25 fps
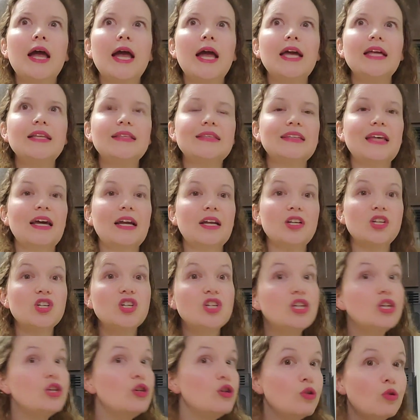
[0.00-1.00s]
it's like
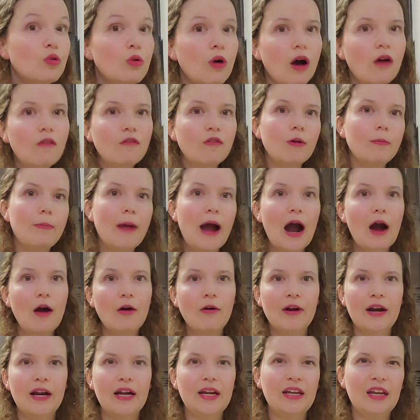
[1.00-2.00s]
too
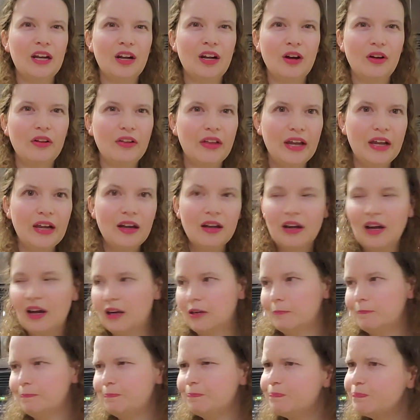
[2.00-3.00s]
overpowering, you know, like
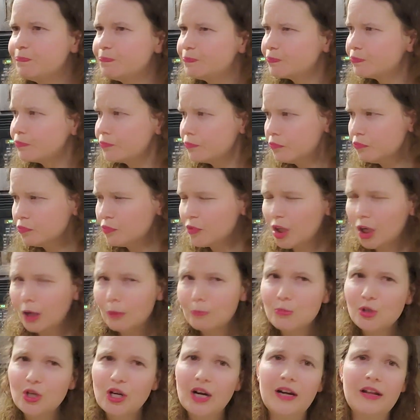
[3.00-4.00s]
I'm
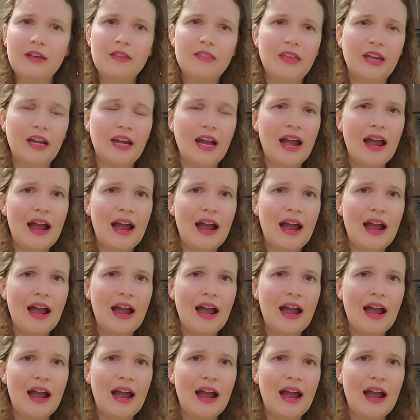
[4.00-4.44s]
trying to think.